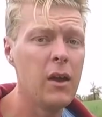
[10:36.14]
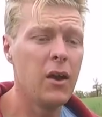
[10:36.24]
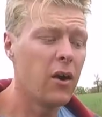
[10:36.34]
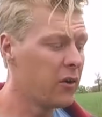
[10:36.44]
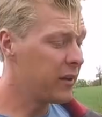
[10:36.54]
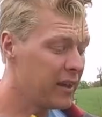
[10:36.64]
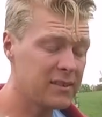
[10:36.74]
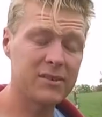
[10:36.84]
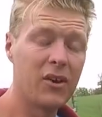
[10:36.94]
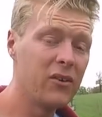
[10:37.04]
Okay,
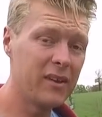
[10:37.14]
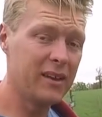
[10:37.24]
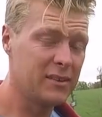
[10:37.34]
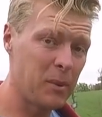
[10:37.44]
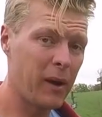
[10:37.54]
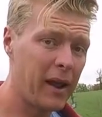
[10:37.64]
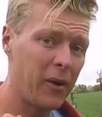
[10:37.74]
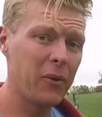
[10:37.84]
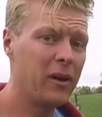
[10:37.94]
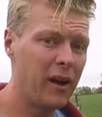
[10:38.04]
so it's about an
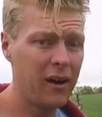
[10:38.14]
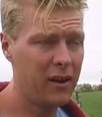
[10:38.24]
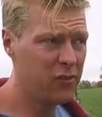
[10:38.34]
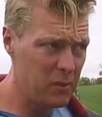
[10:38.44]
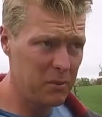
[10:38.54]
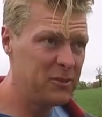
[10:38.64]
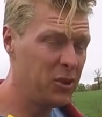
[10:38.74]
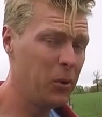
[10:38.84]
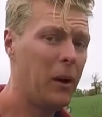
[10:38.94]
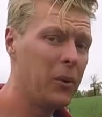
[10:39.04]
hour and a half, maybe
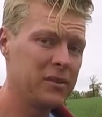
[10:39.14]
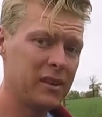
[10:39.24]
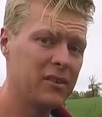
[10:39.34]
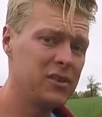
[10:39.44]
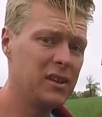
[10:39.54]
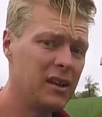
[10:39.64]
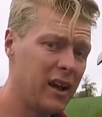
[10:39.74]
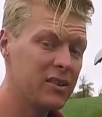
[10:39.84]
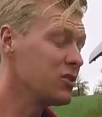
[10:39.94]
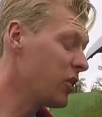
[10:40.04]
2 hours after you
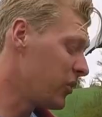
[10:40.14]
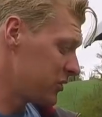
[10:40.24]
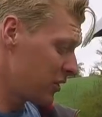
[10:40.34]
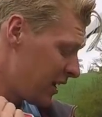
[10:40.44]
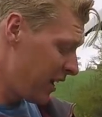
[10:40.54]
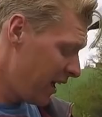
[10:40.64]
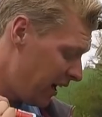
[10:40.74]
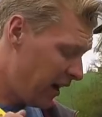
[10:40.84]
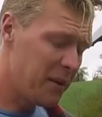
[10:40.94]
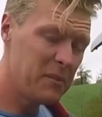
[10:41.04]
last saw us.
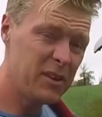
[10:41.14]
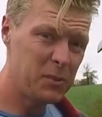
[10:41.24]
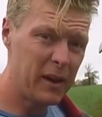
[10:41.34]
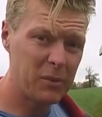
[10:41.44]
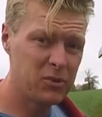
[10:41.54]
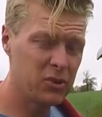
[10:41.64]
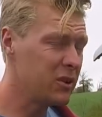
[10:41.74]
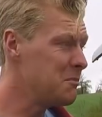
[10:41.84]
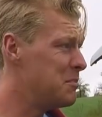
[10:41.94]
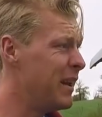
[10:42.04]
It's been
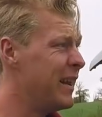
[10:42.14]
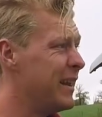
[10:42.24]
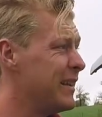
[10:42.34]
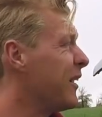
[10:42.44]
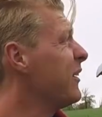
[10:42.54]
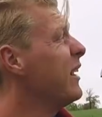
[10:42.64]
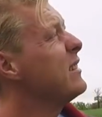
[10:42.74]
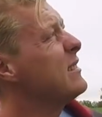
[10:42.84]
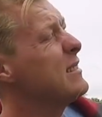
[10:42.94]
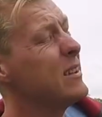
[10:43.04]
absolutely binning it down, and
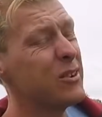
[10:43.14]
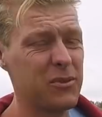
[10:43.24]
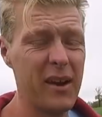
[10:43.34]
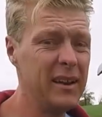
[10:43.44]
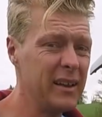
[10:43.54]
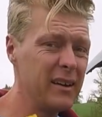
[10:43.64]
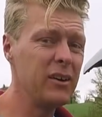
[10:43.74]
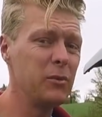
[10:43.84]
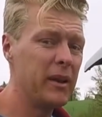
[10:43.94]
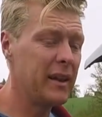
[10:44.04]
it's still raining a
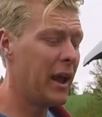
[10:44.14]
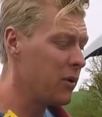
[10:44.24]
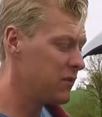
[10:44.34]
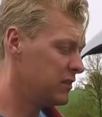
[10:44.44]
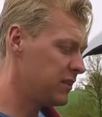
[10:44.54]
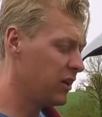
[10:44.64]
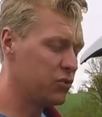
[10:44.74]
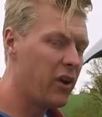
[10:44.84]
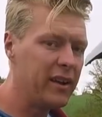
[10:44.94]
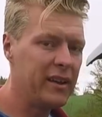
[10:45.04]
little bit now. If it starts
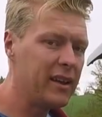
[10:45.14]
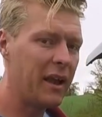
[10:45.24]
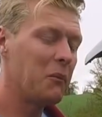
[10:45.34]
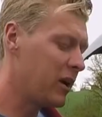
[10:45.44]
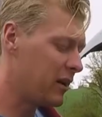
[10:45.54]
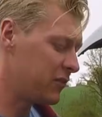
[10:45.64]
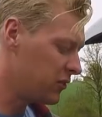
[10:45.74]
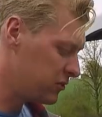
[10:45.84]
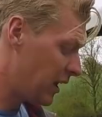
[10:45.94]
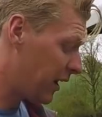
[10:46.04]
raining again, we're gonna
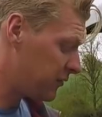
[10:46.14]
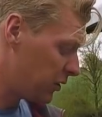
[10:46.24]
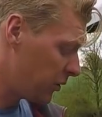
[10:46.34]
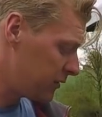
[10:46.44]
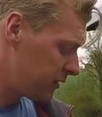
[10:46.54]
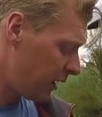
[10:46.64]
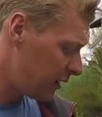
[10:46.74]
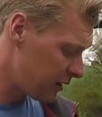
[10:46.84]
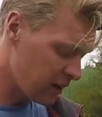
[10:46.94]
have to go inside.